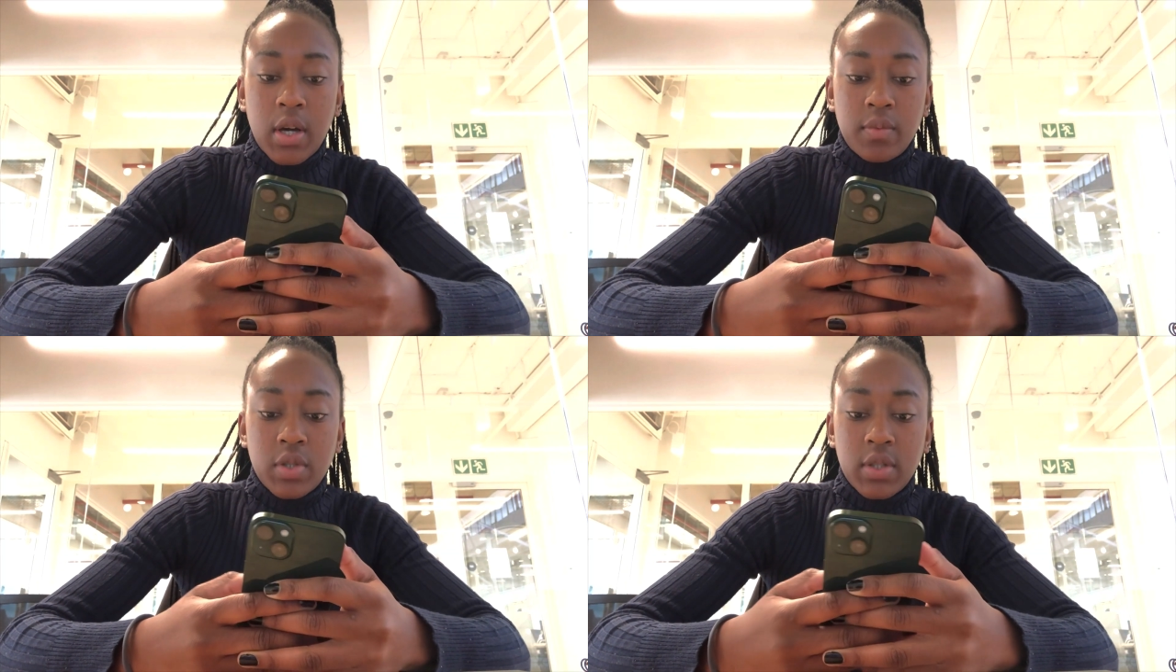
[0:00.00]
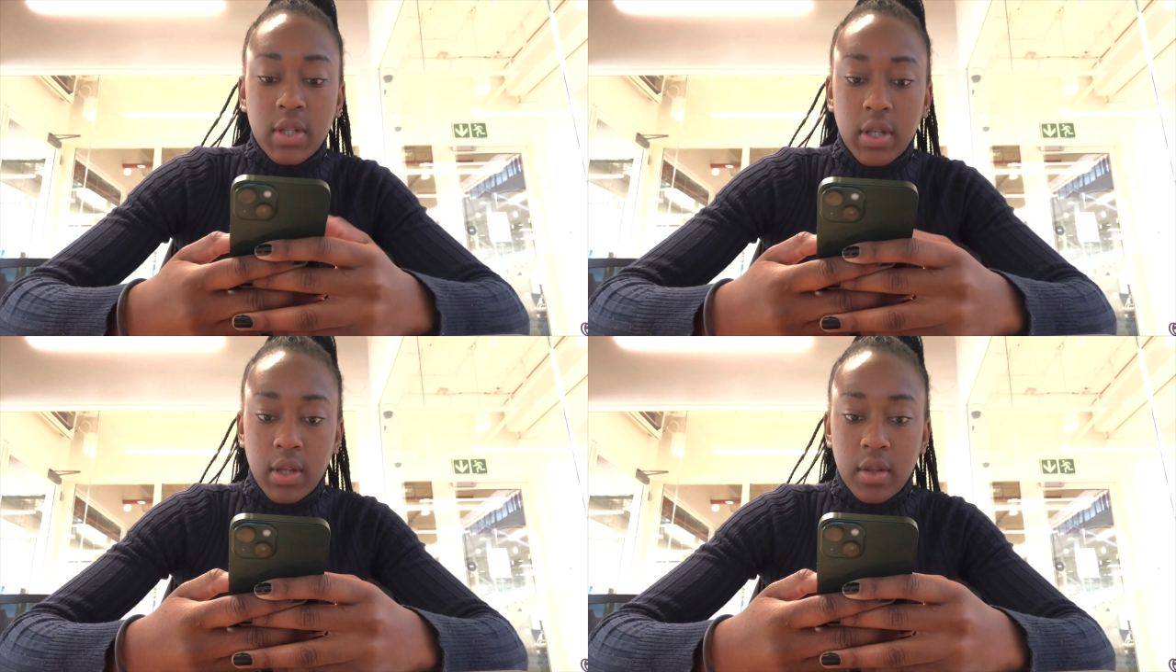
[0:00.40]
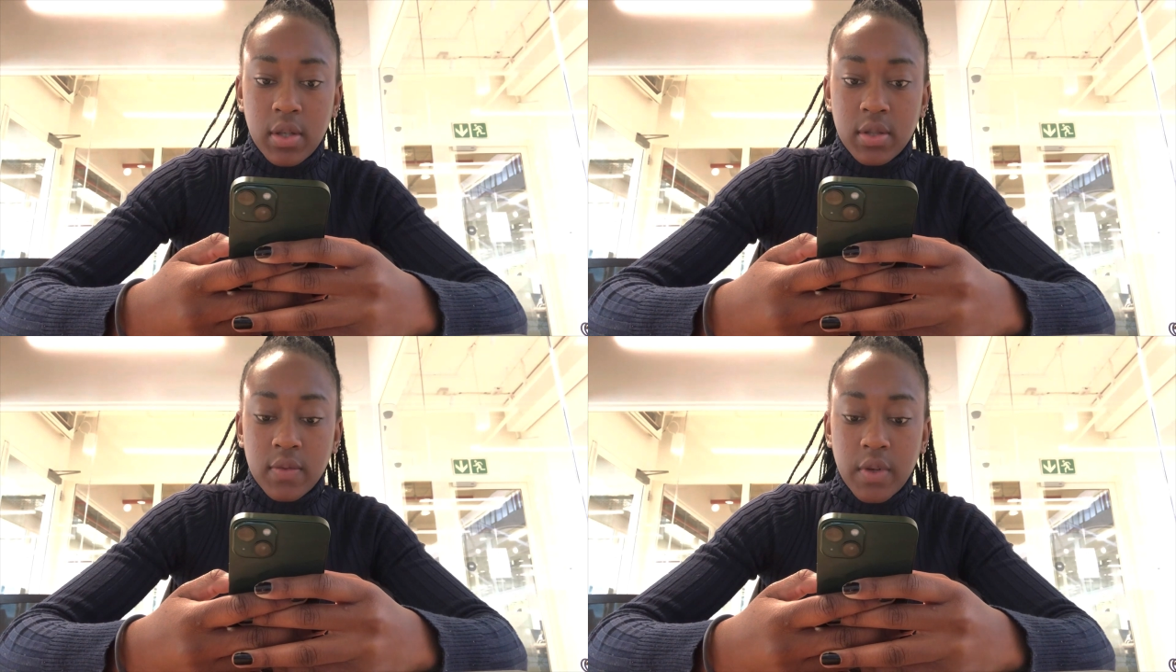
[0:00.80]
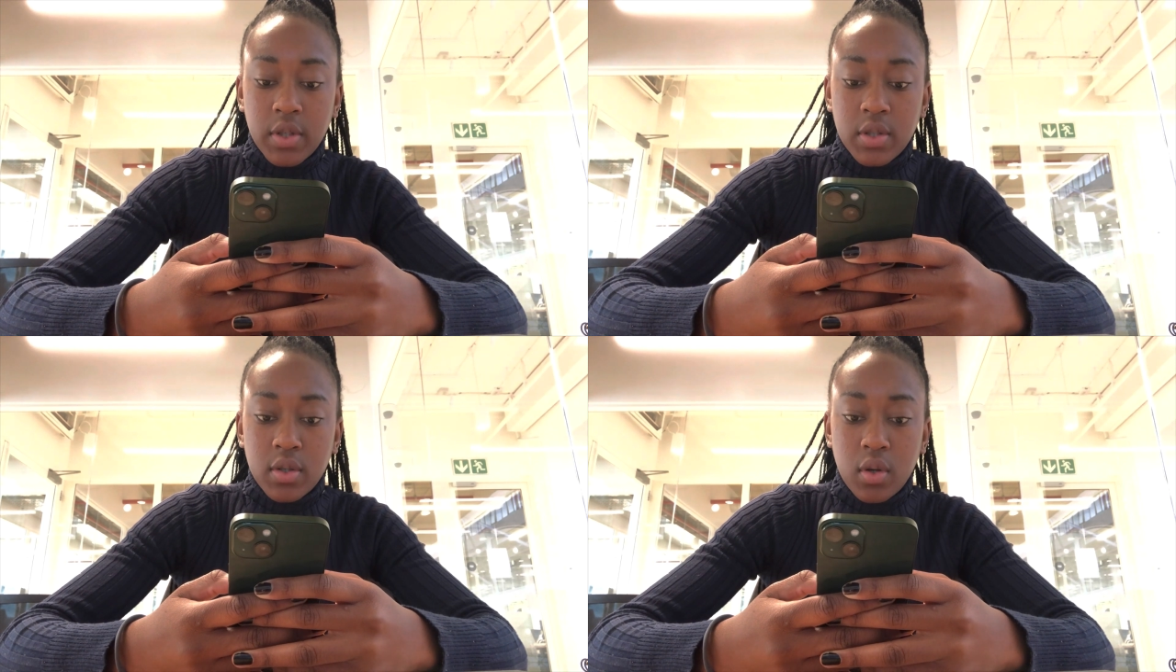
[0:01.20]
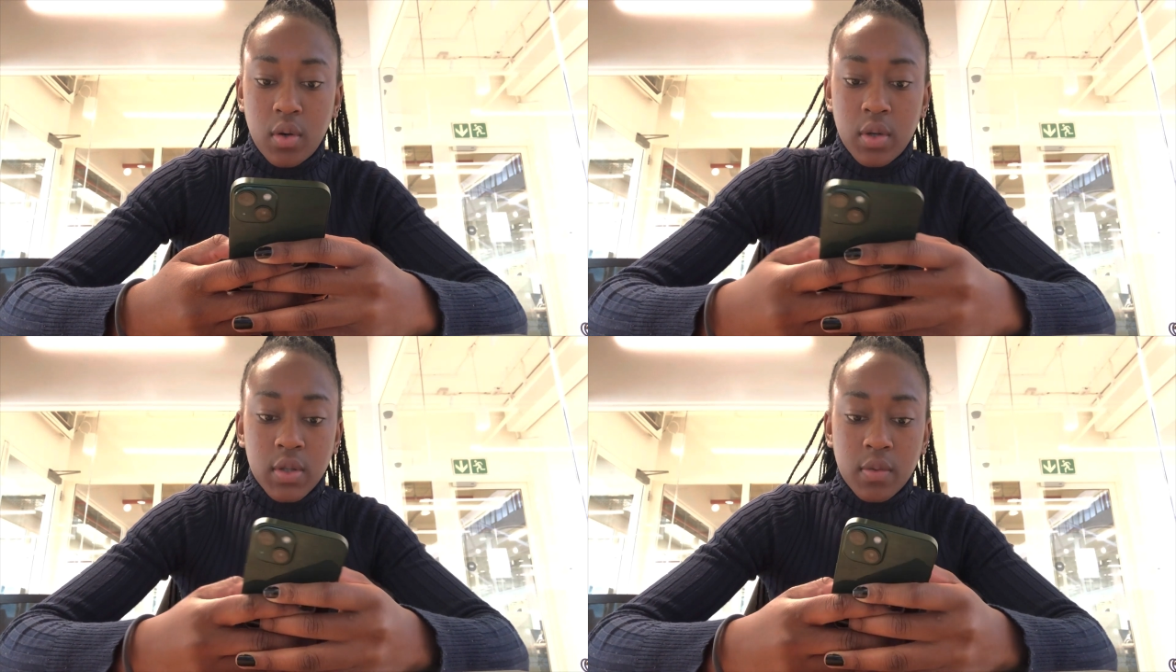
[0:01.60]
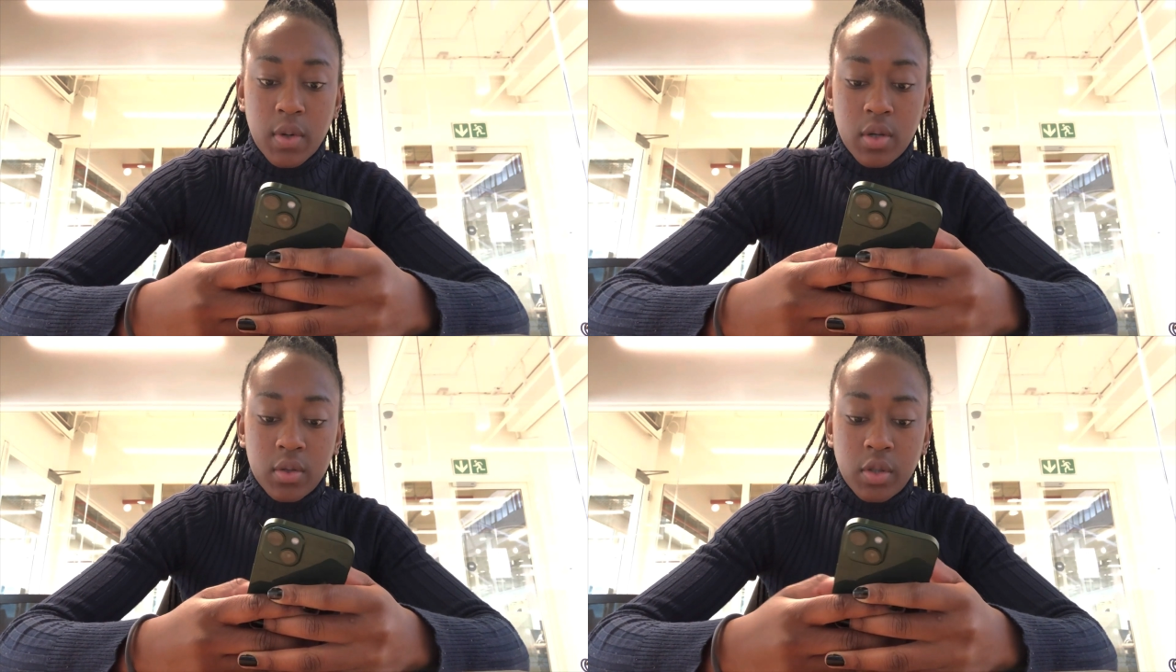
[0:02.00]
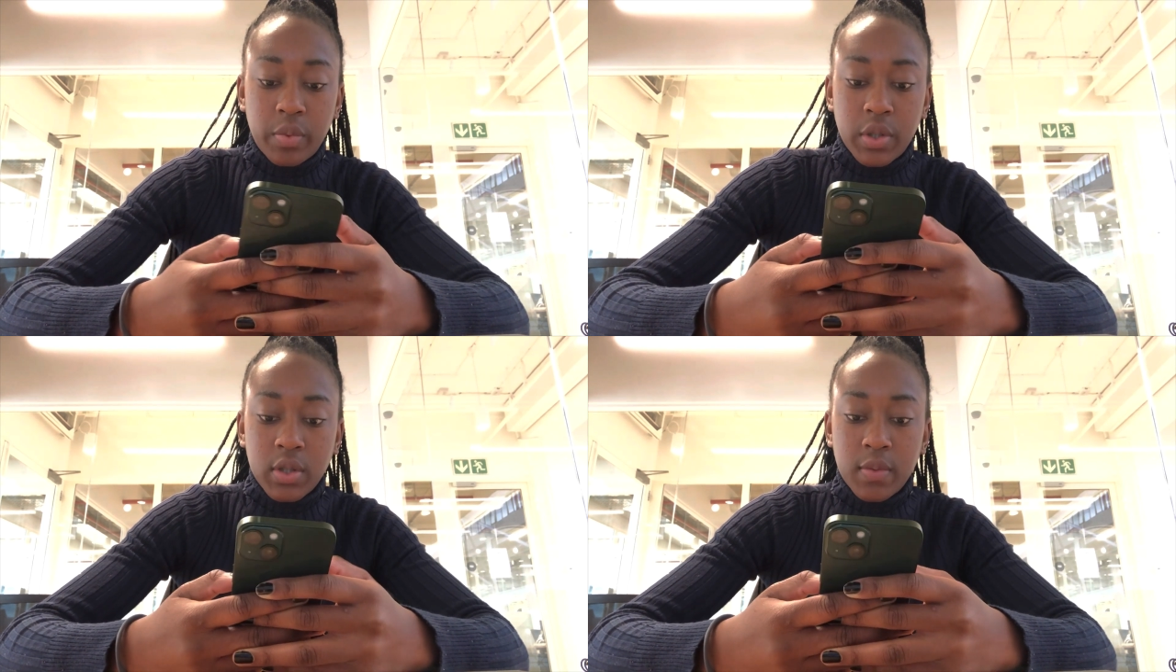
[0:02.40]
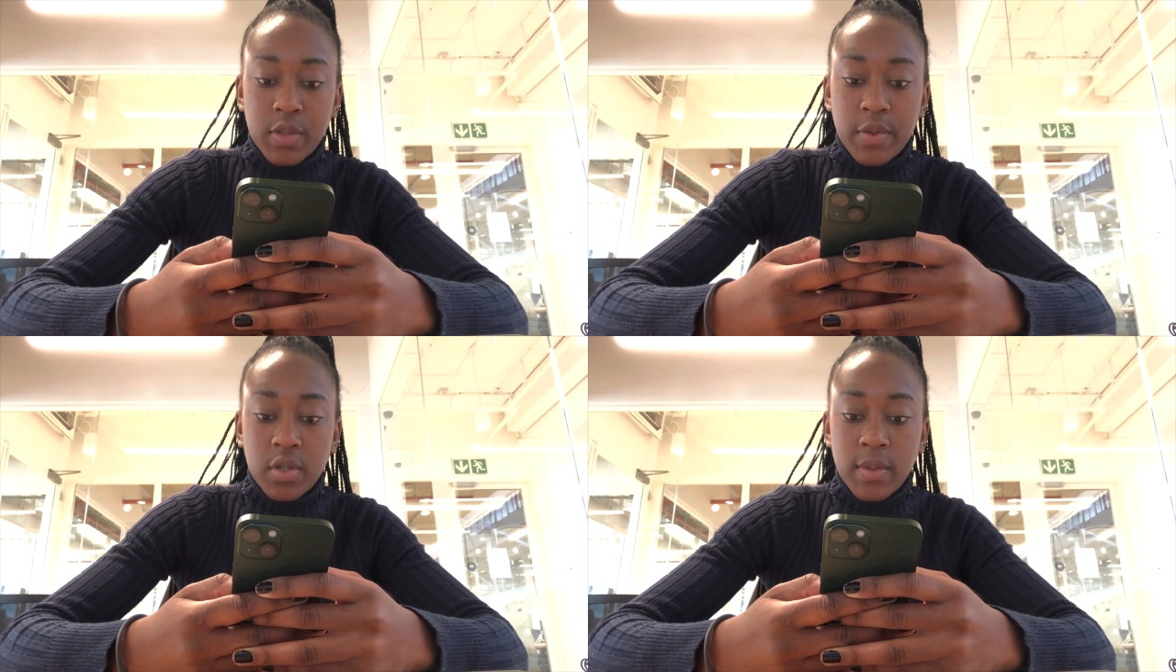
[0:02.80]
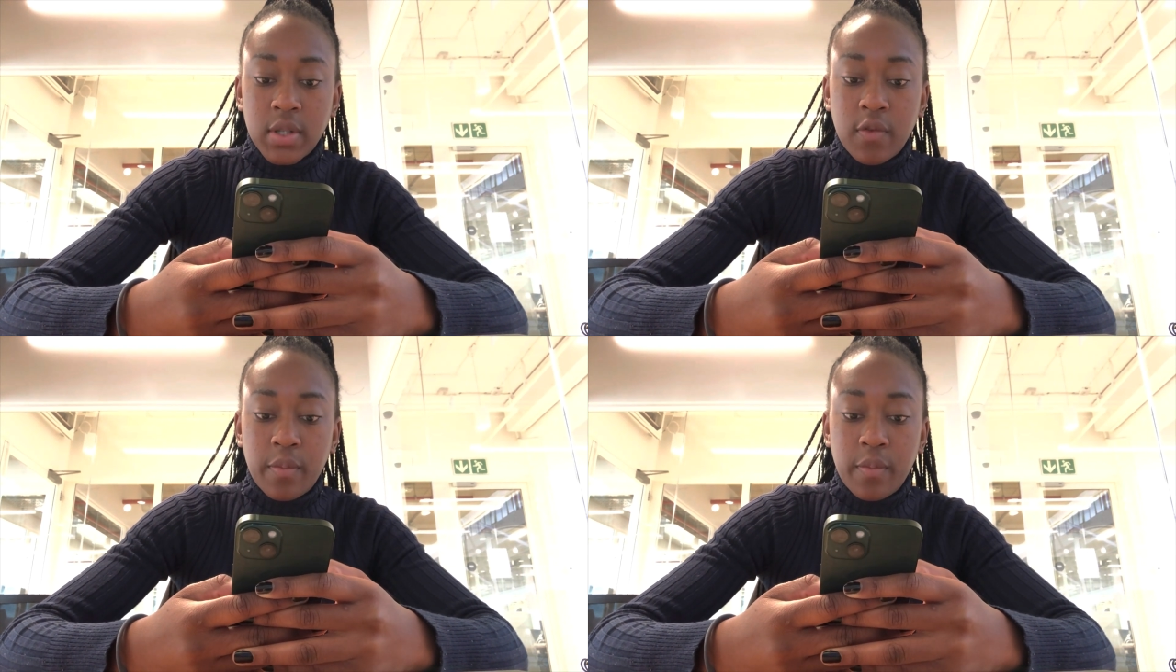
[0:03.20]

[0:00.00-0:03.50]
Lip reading: I'm just taking things very slow as well, not putting too much pressure on myself.